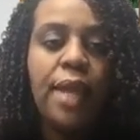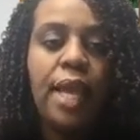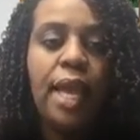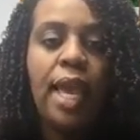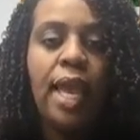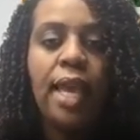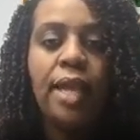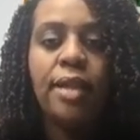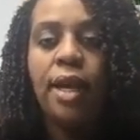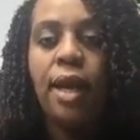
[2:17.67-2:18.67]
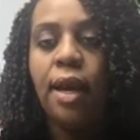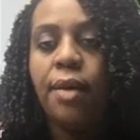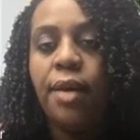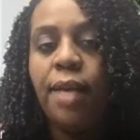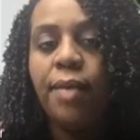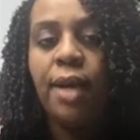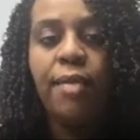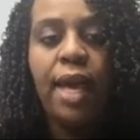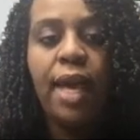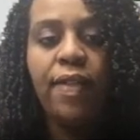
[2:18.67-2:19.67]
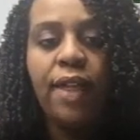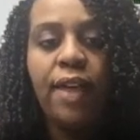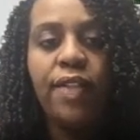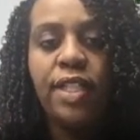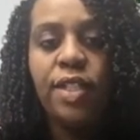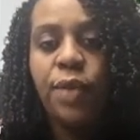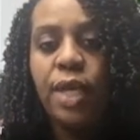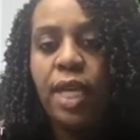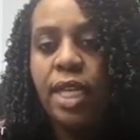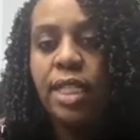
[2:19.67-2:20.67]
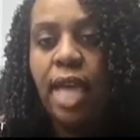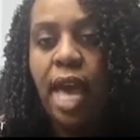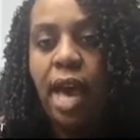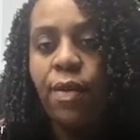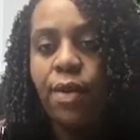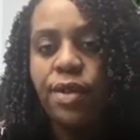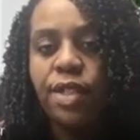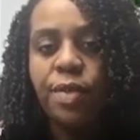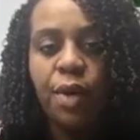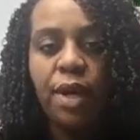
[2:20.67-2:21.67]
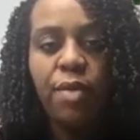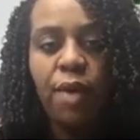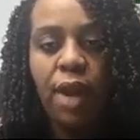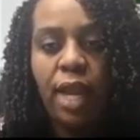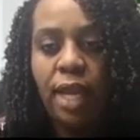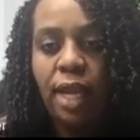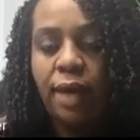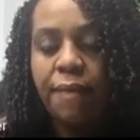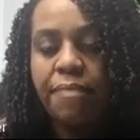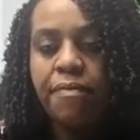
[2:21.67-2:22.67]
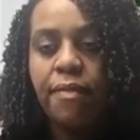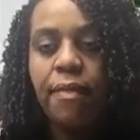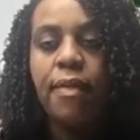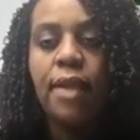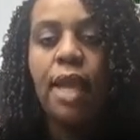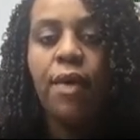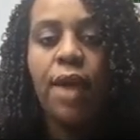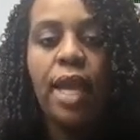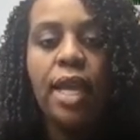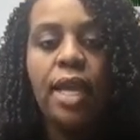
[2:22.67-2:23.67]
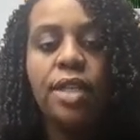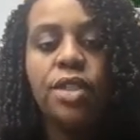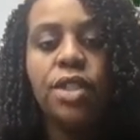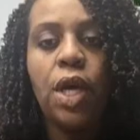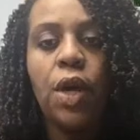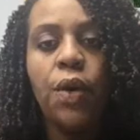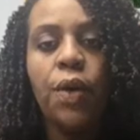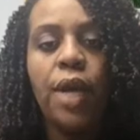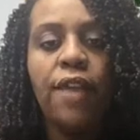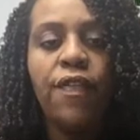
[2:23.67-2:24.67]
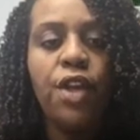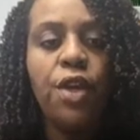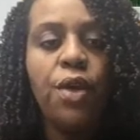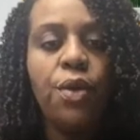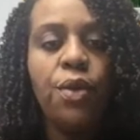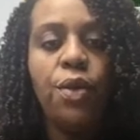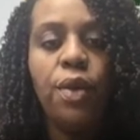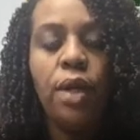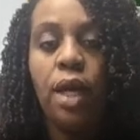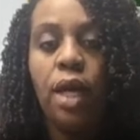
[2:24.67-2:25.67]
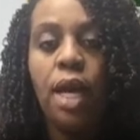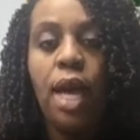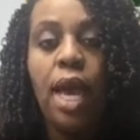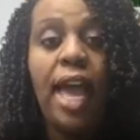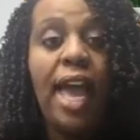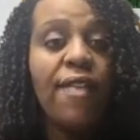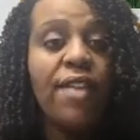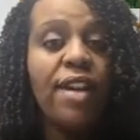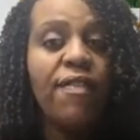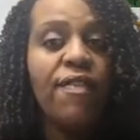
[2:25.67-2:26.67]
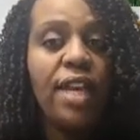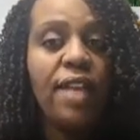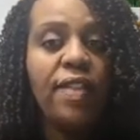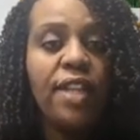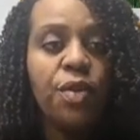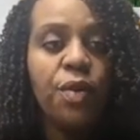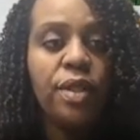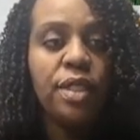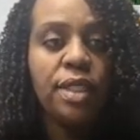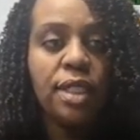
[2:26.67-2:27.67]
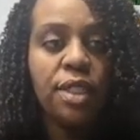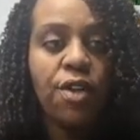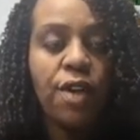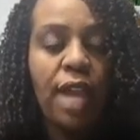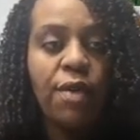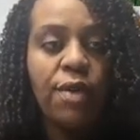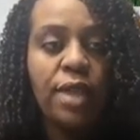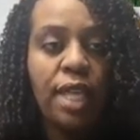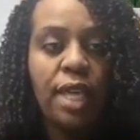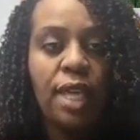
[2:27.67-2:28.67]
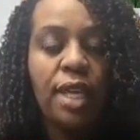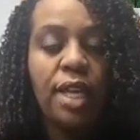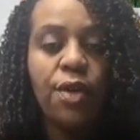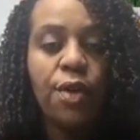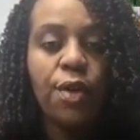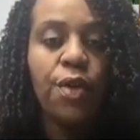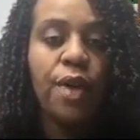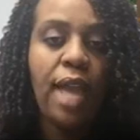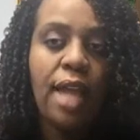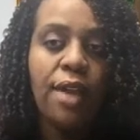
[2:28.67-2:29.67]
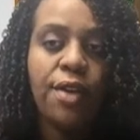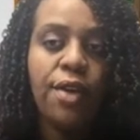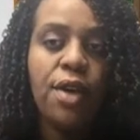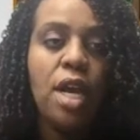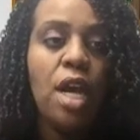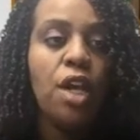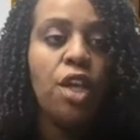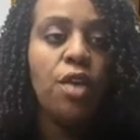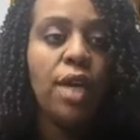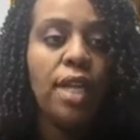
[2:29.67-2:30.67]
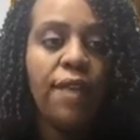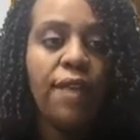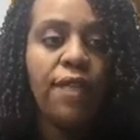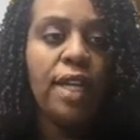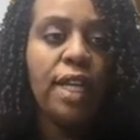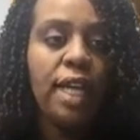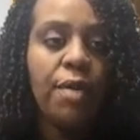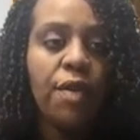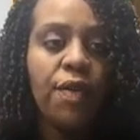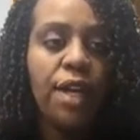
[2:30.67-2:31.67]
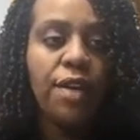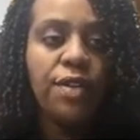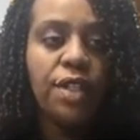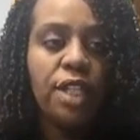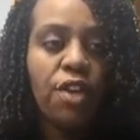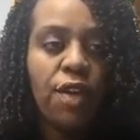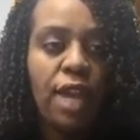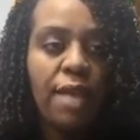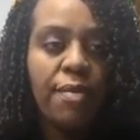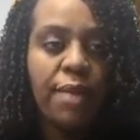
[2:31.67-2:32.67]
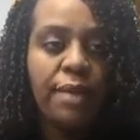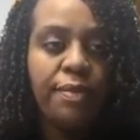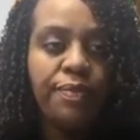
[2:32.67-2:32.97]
And keeping in mind that this week is our spring break. Okay, so if you have an event that you want to create within your Google Calendar, you can definitely come over here to the Create button.